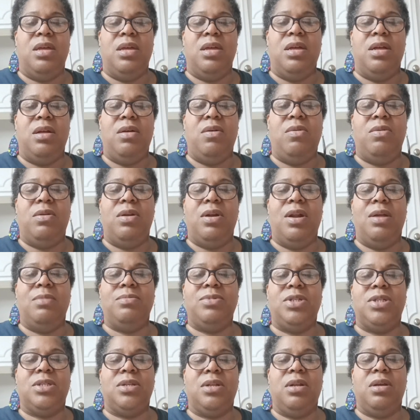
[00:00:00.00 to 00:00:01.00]
Hold on, I'm
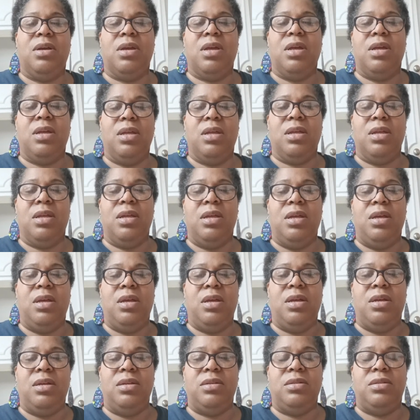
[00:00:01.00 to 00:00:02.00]
just looking.
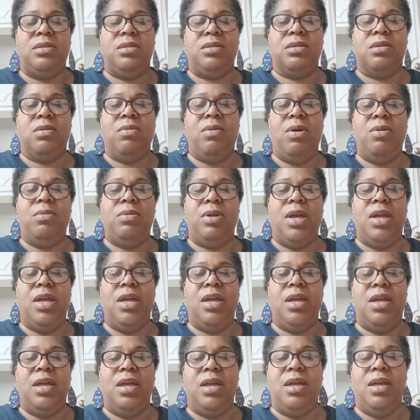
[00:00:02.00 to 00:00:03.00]
Scrolling.
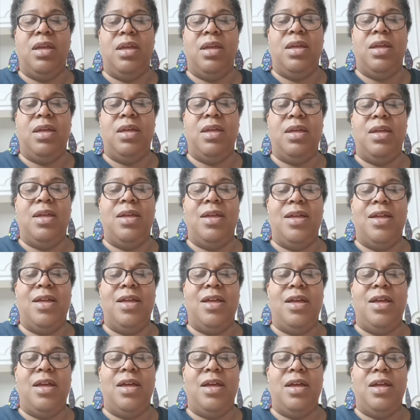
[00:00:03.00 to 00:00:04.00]

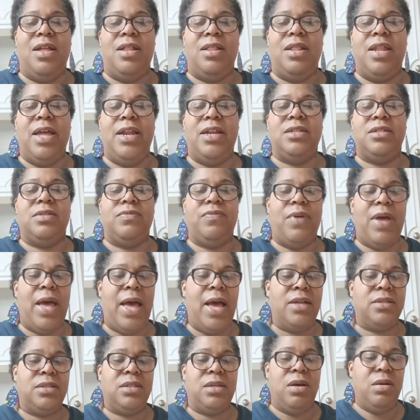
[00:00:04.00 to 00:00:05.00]
Ladies,
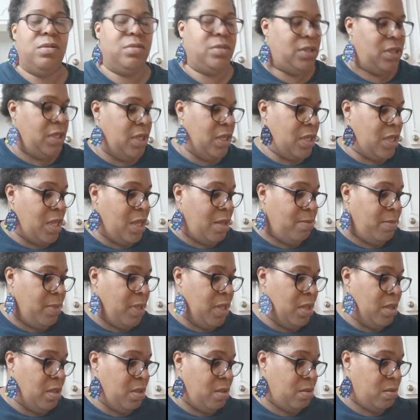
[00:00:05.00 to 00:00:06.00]
I Talk did come
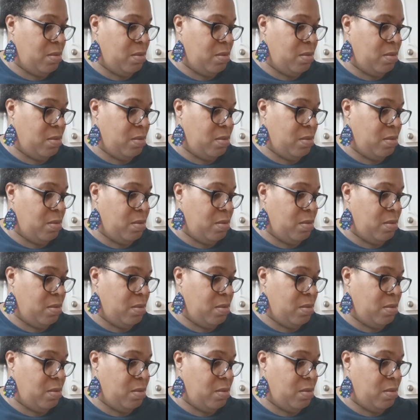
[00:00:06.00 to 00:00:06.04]
in.